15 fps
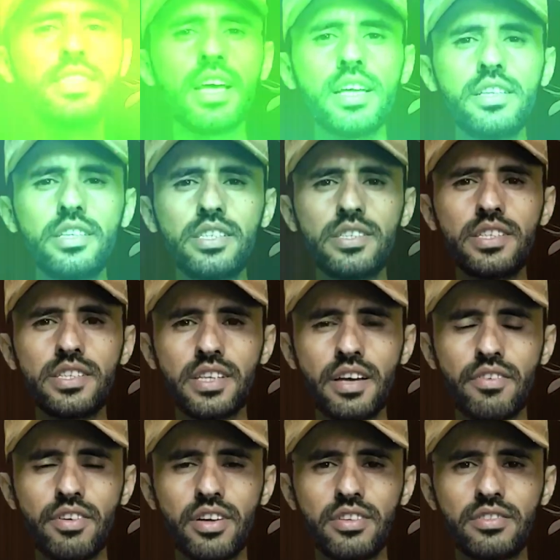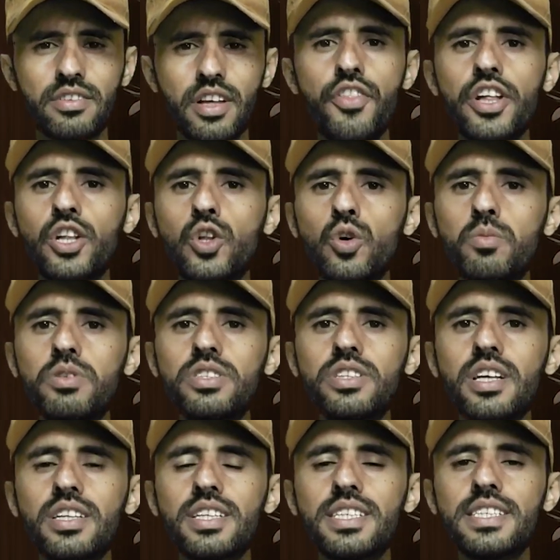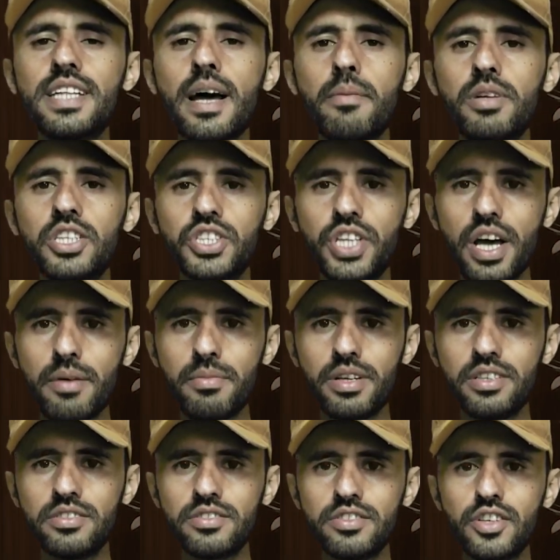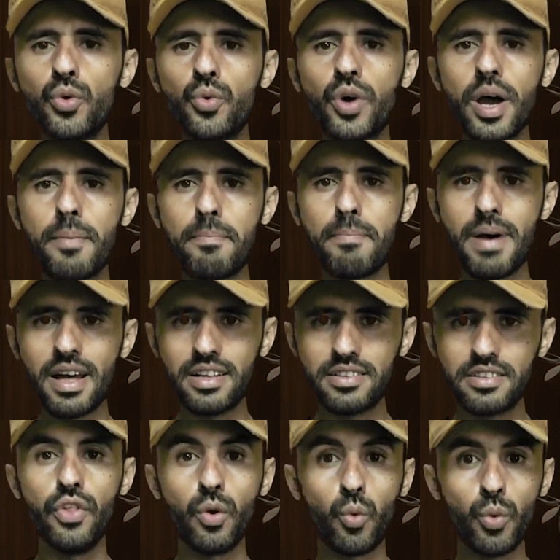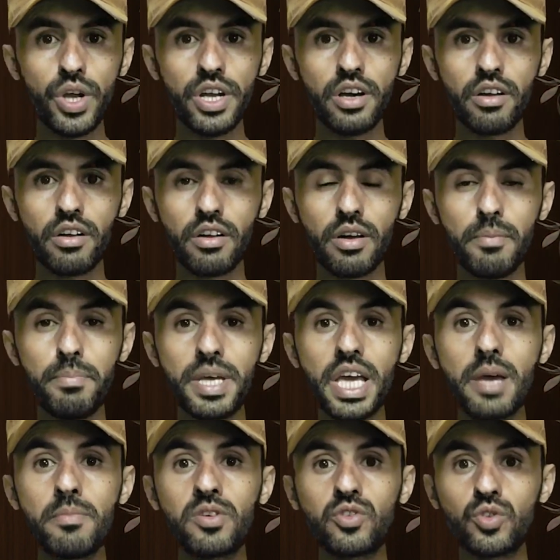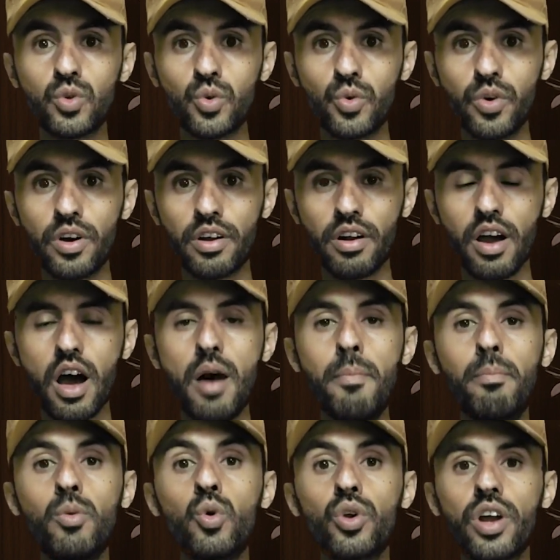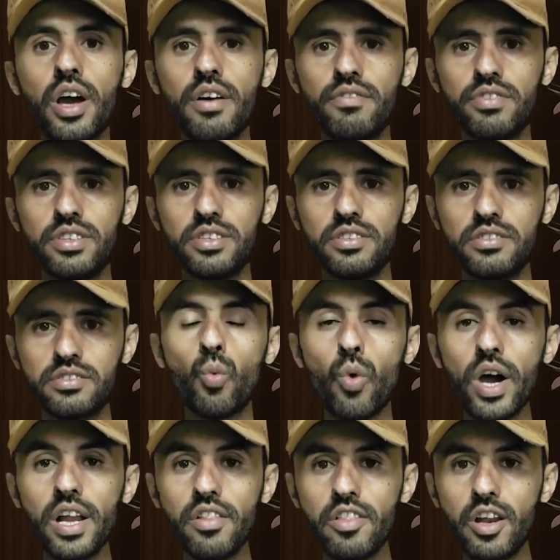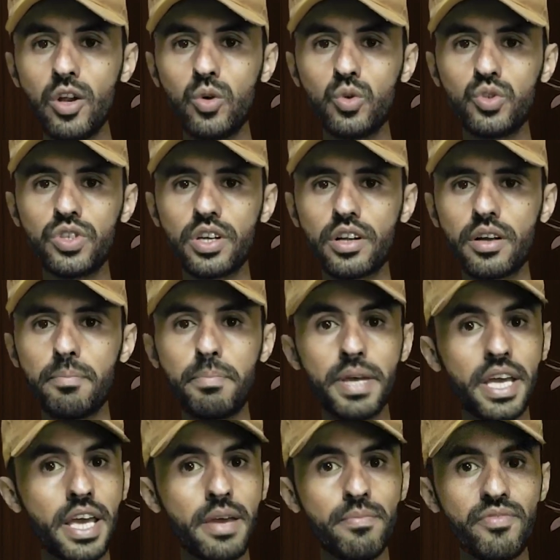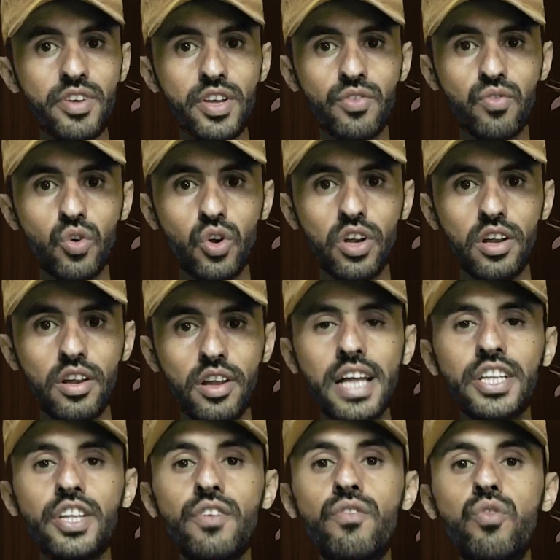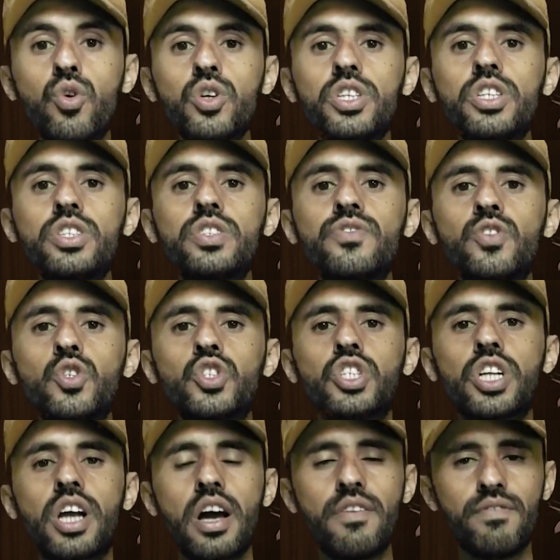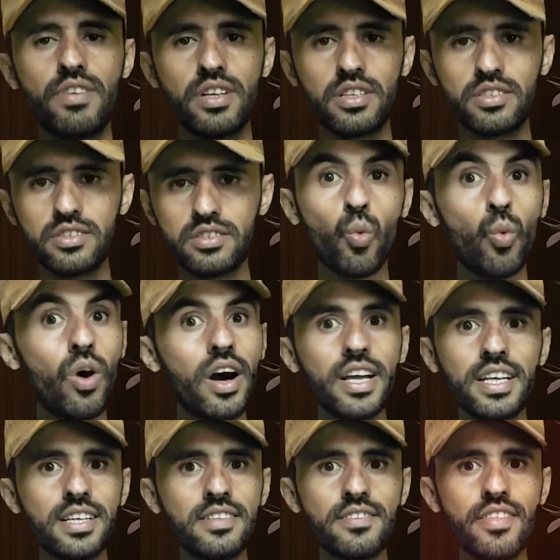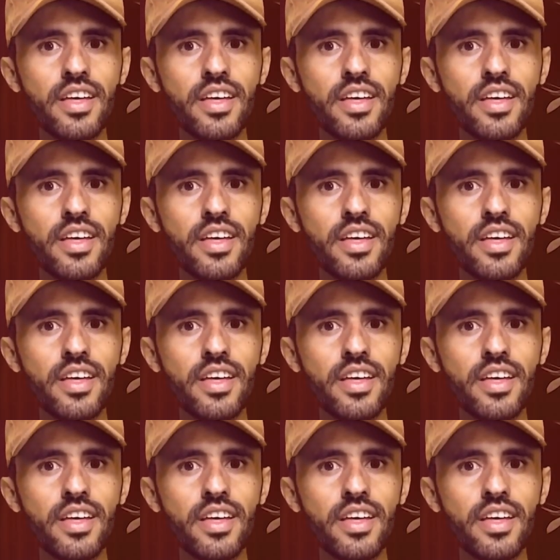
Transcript: Scientists discovered that lobsters establish dominance through combat. The winner became stronger and more confident, while the loser became fearful and avoided future conflicts. Why is